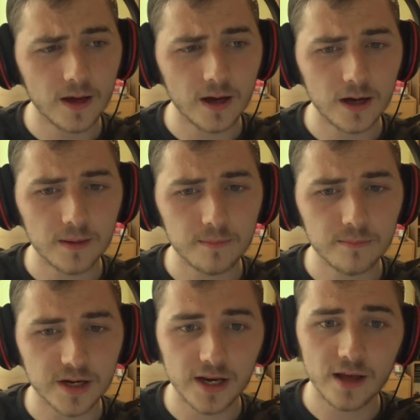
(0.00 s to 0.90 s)

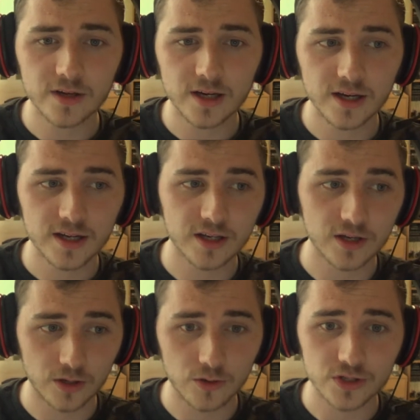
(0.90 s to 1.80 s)
But another
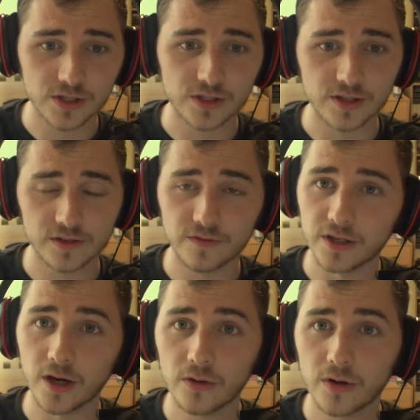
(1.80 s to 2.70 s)
conclusion to this
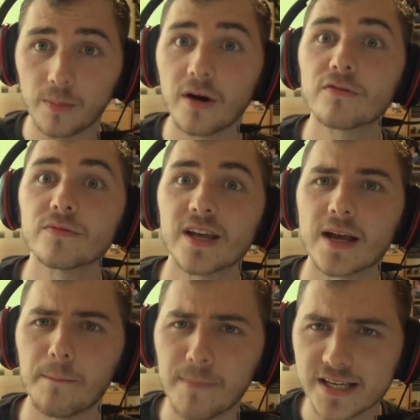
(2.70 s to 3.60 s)
video, apart from
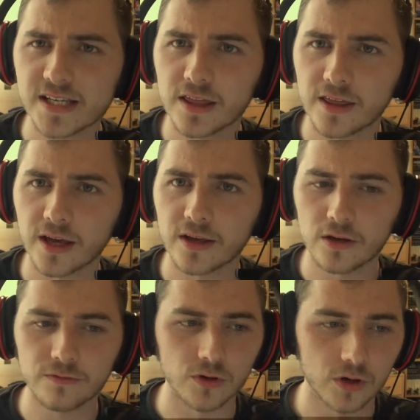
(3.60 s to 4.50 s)
saying a massive thank
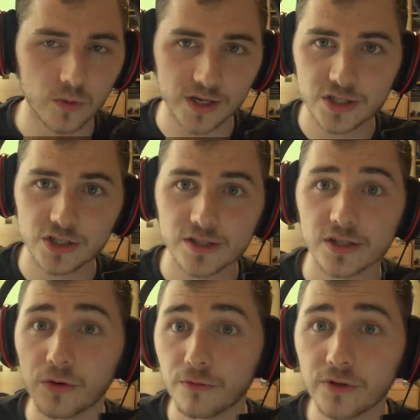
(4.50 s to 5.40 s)
you for your questions
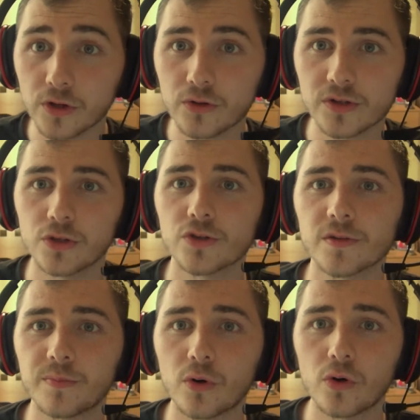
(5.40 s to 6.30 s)
and your views and your
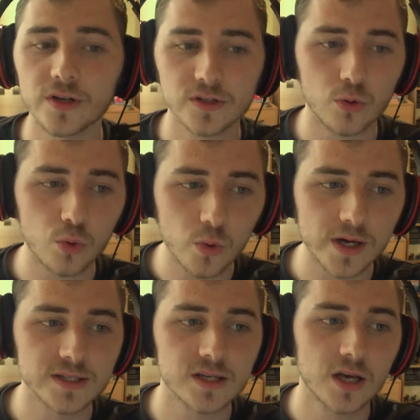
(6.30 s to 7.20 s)
support, is
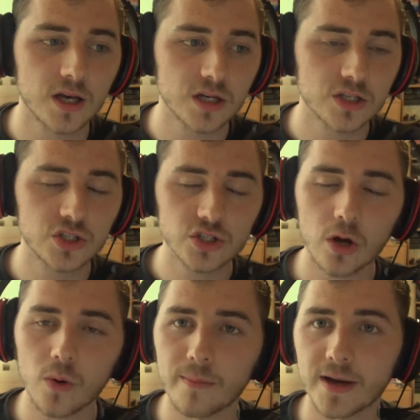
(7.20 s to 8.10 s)
always
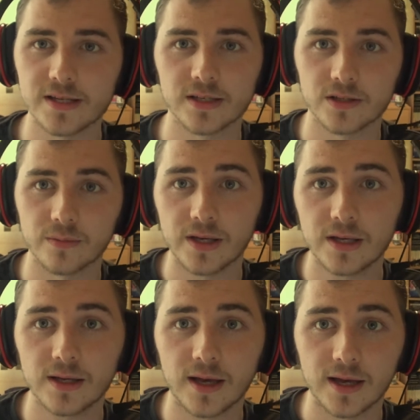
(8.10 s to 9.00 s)
so amazing to
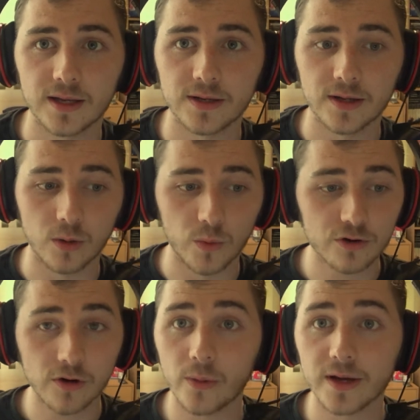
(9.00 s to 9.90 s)
me, and we're
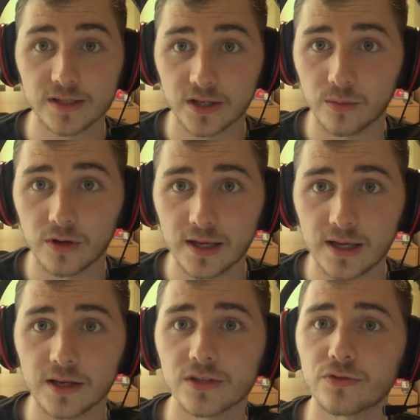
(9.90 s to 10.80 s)
growing as a
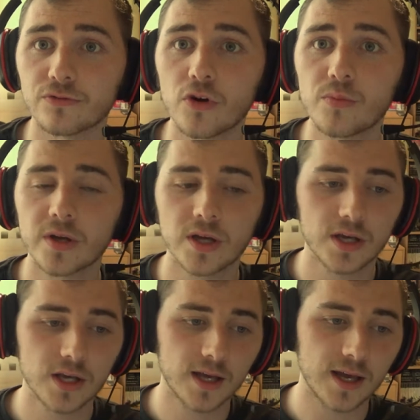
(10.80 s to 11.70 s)
community and as a group
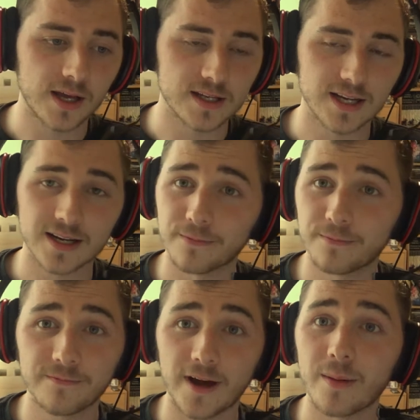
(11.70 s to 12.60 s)
and as like a
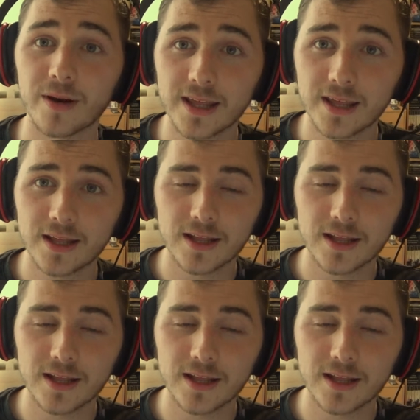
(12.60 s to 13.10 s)
family.